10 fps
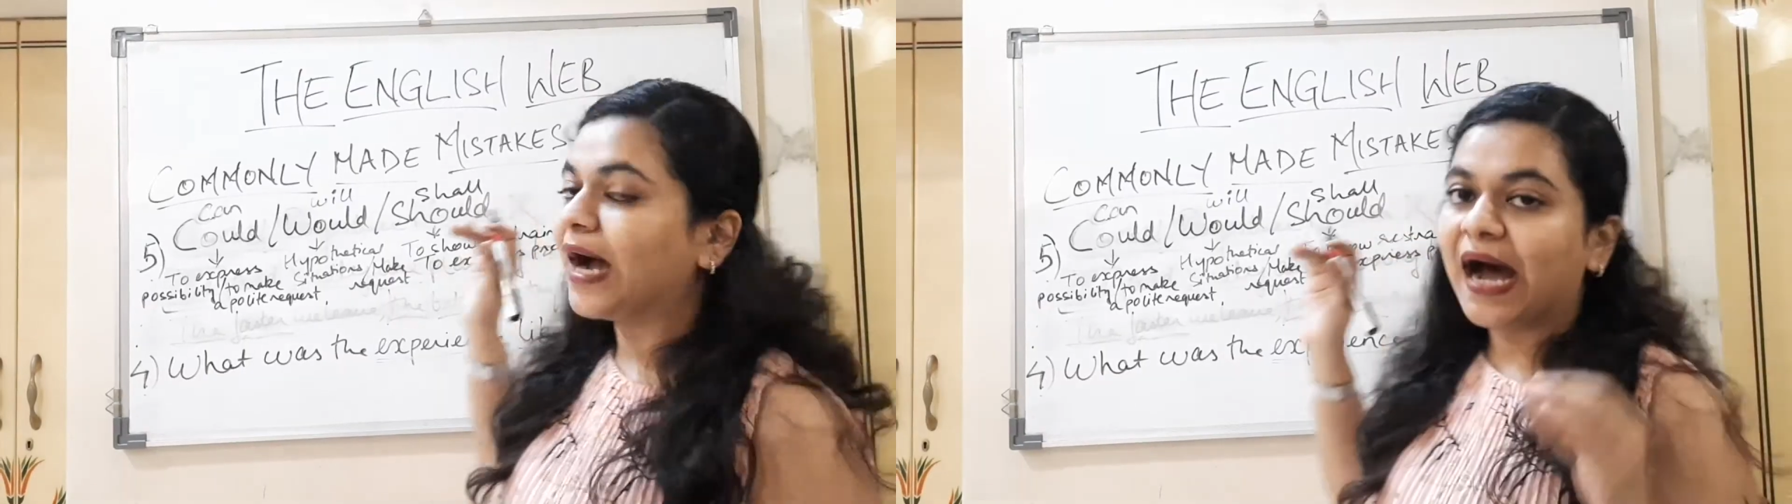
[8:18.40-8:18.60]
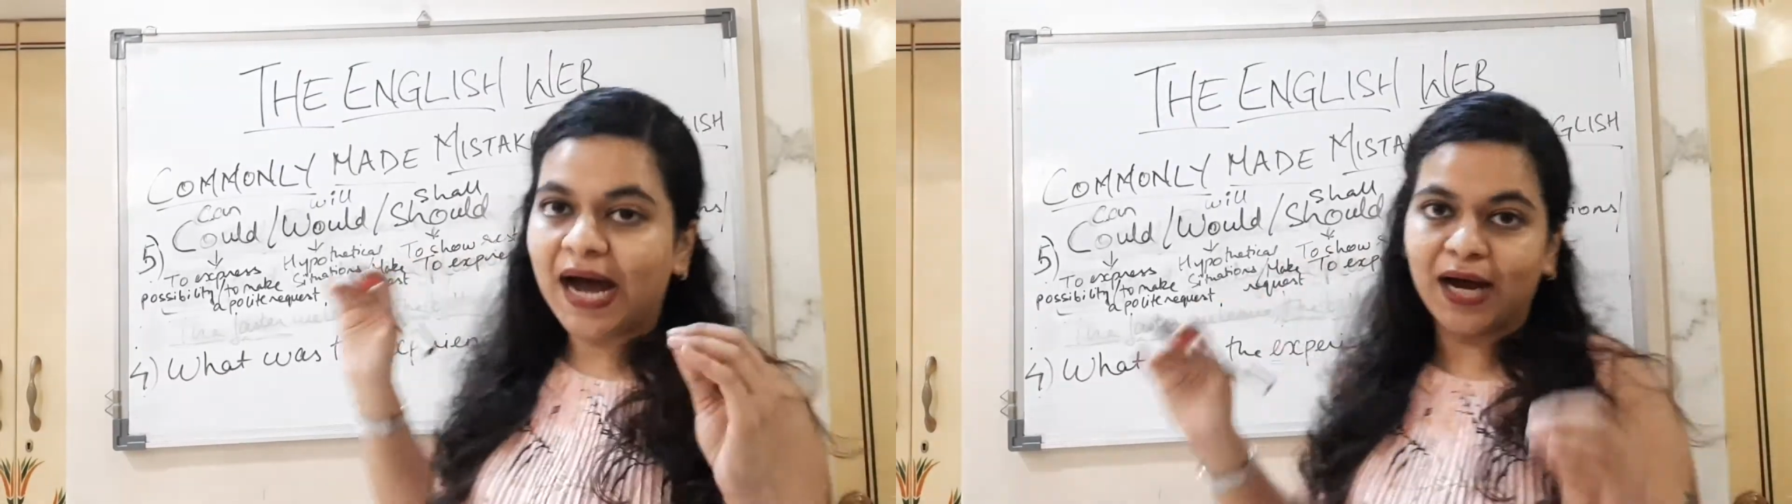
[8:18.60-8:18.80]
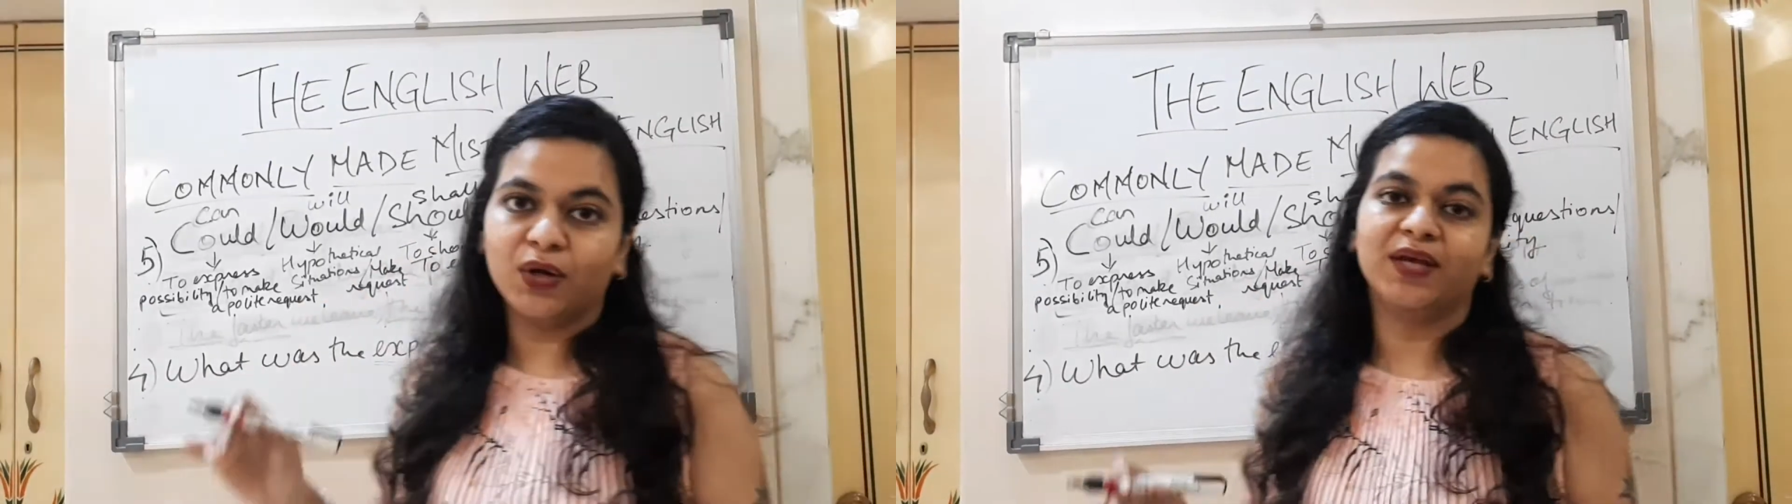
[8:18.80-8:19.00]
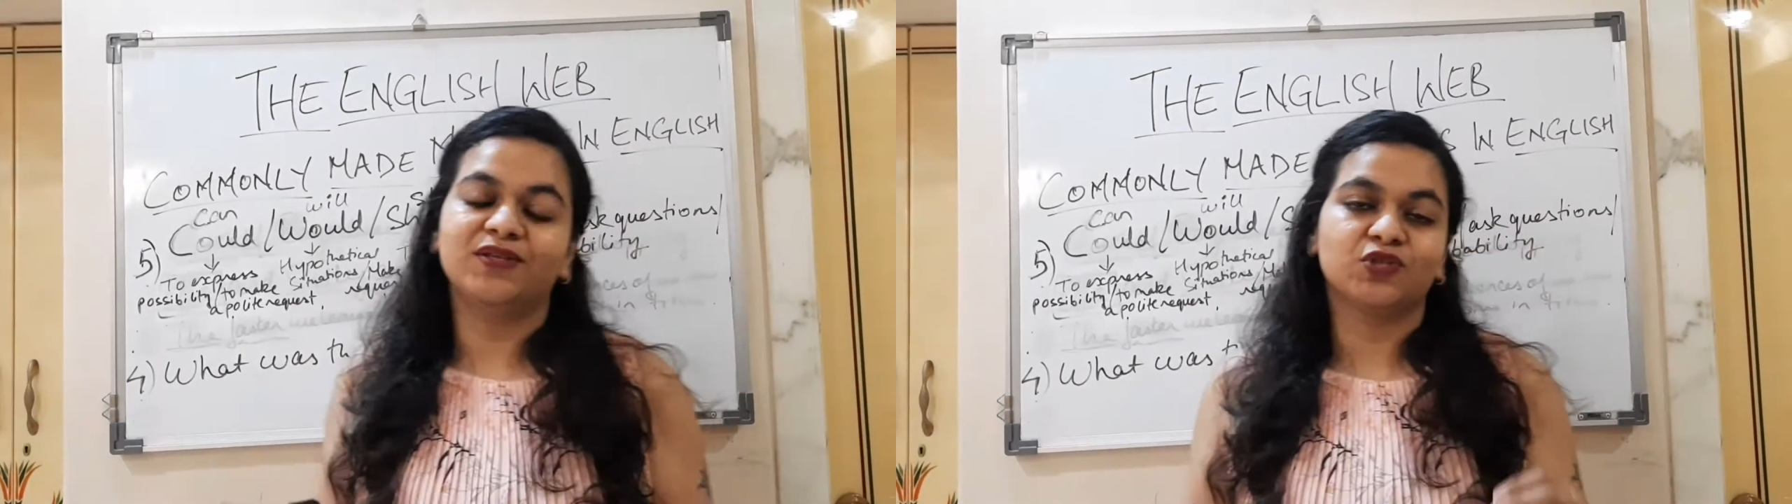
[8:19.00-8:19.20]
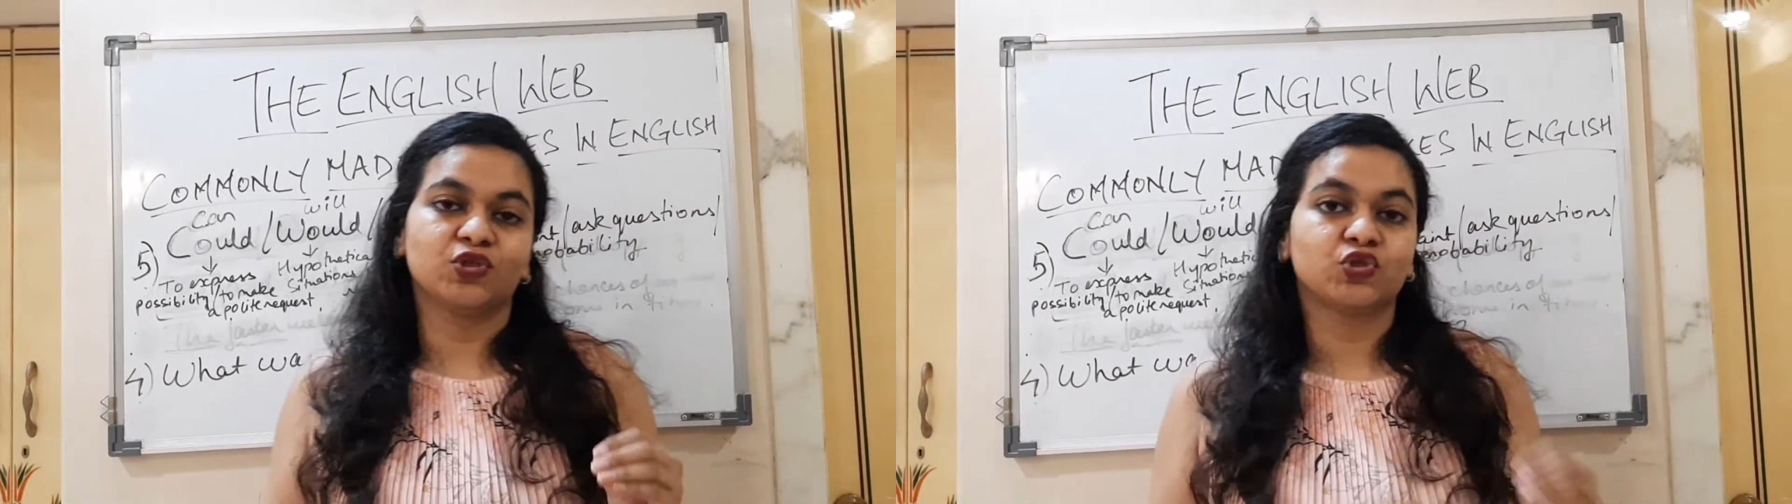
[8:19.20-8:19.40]
How
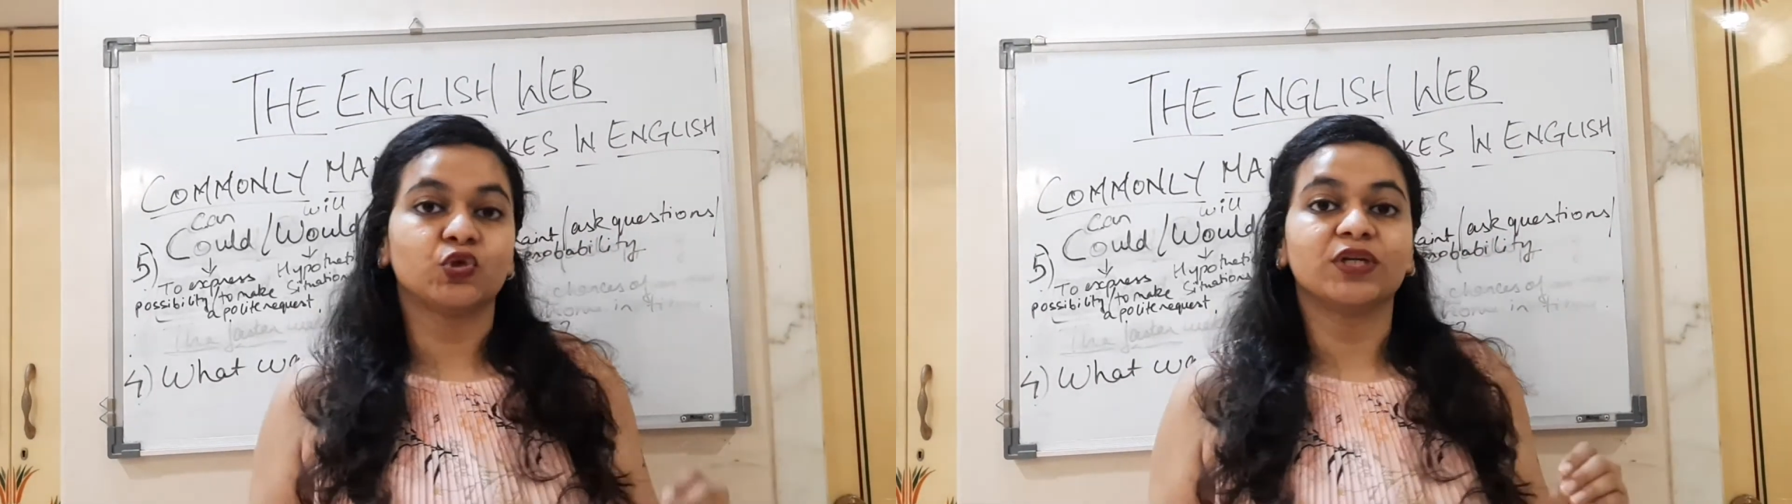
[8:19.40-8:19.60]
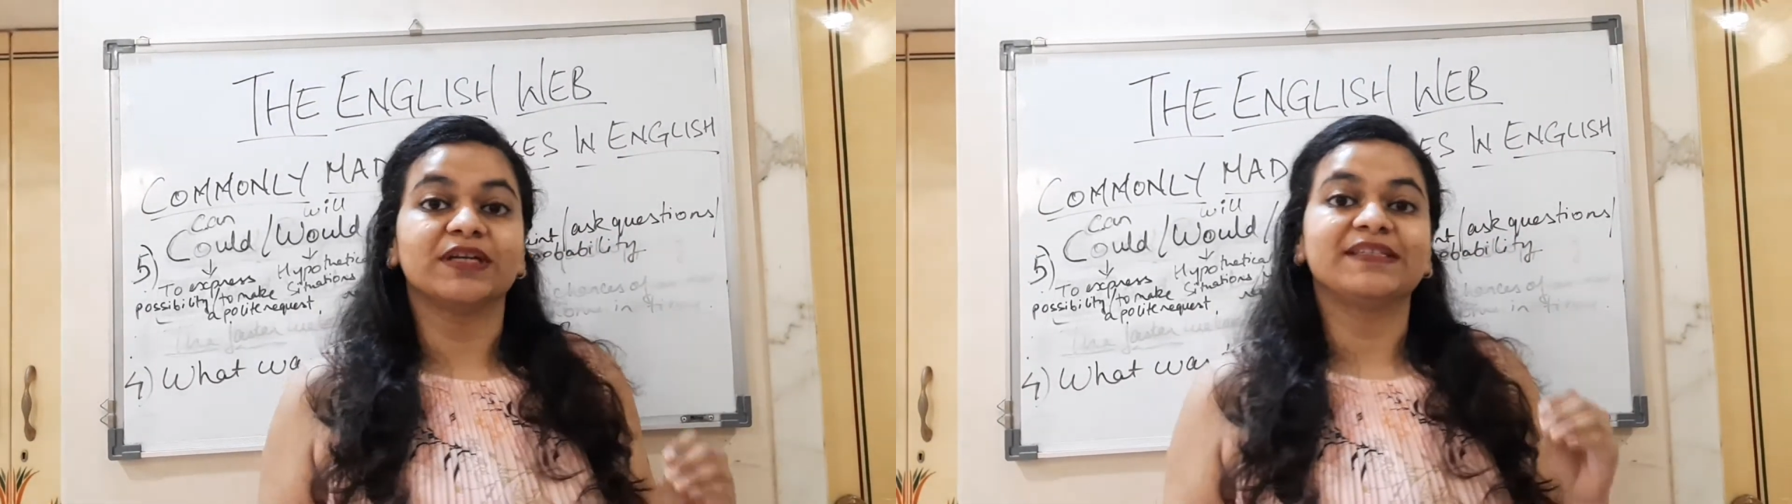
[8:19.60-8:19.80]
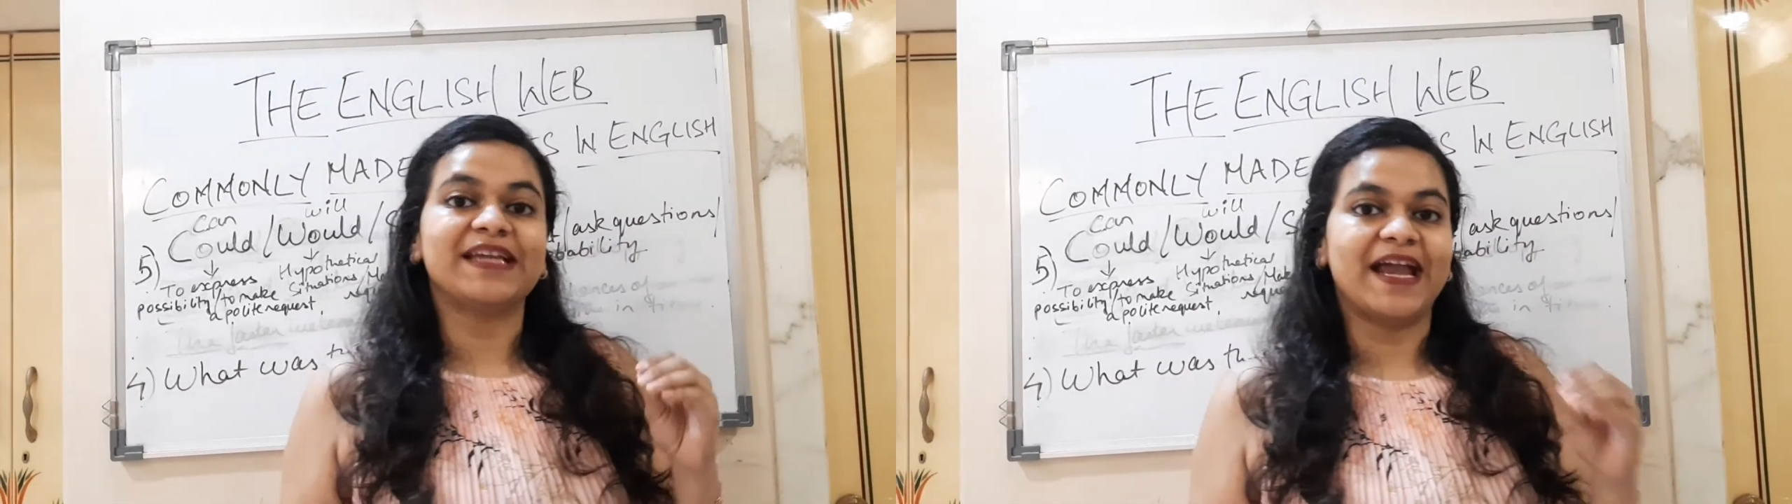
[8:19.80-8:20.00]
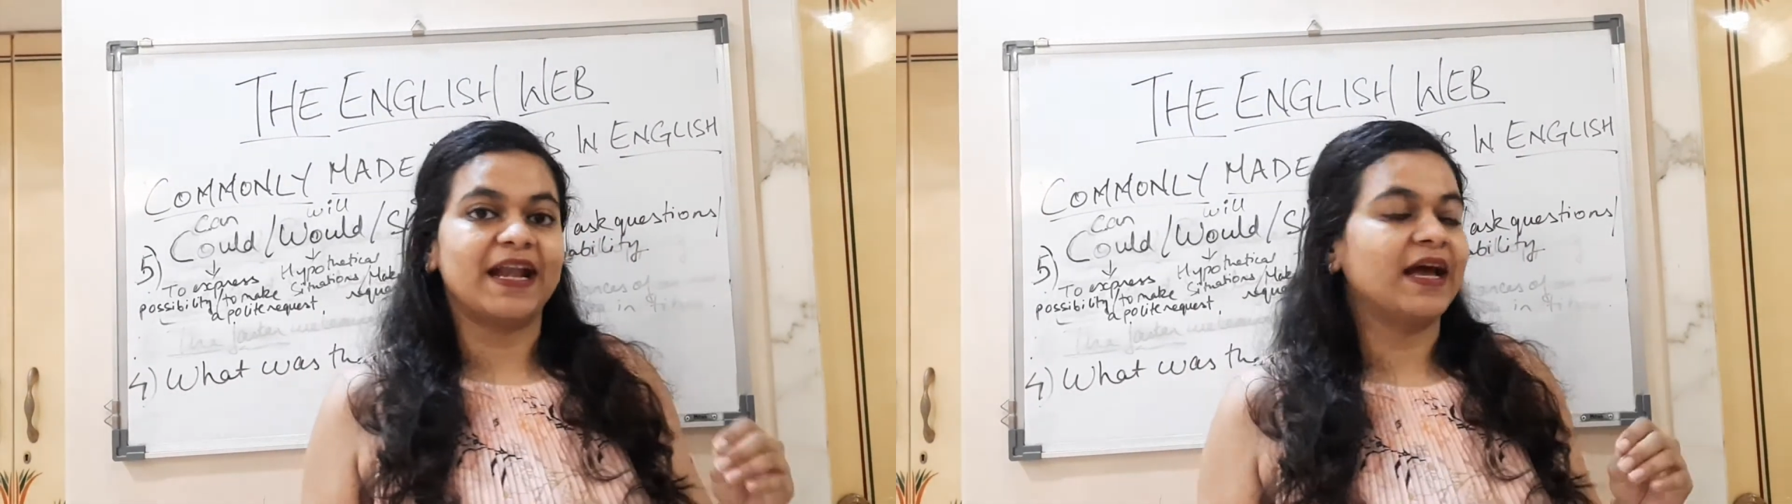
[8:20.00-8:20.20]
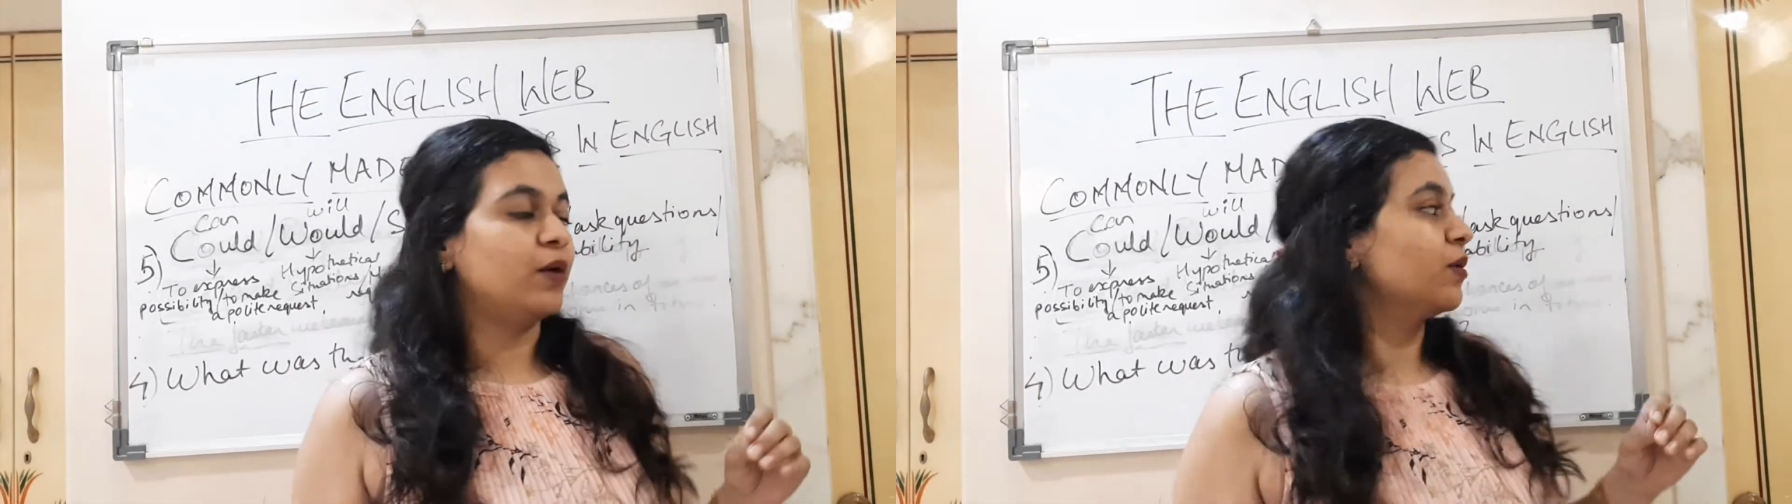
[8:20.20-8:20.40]
does should
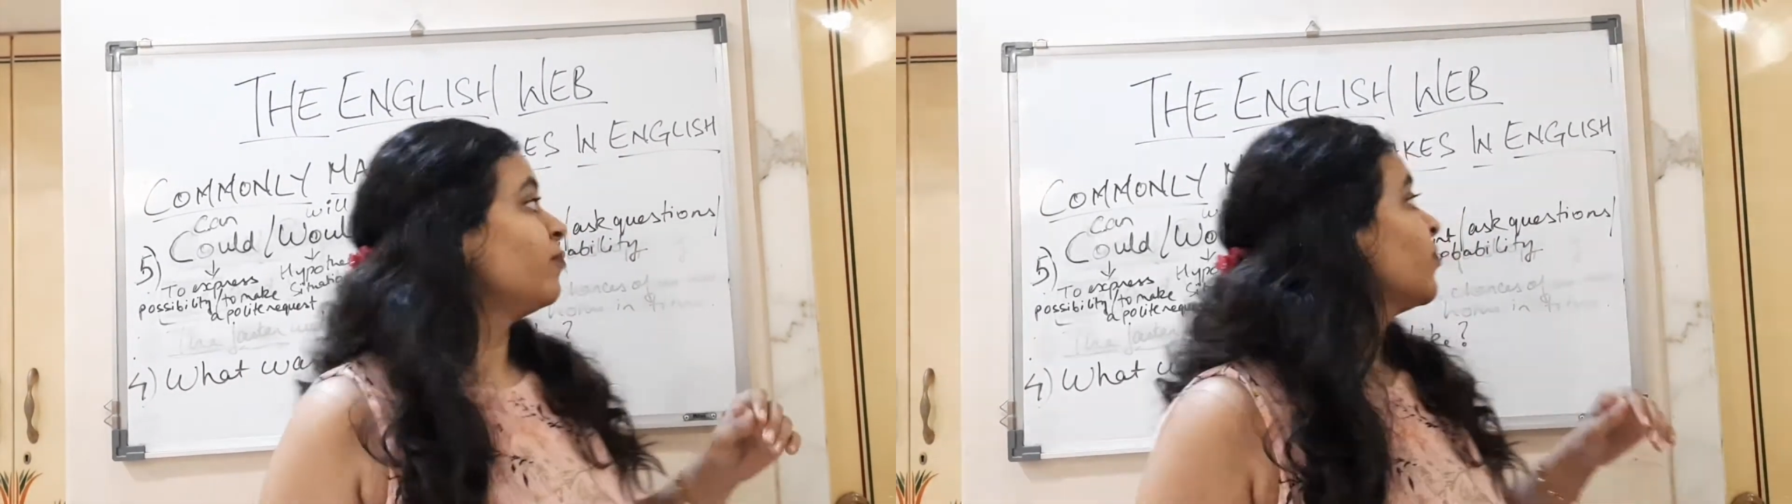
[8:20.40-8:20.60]
stand out?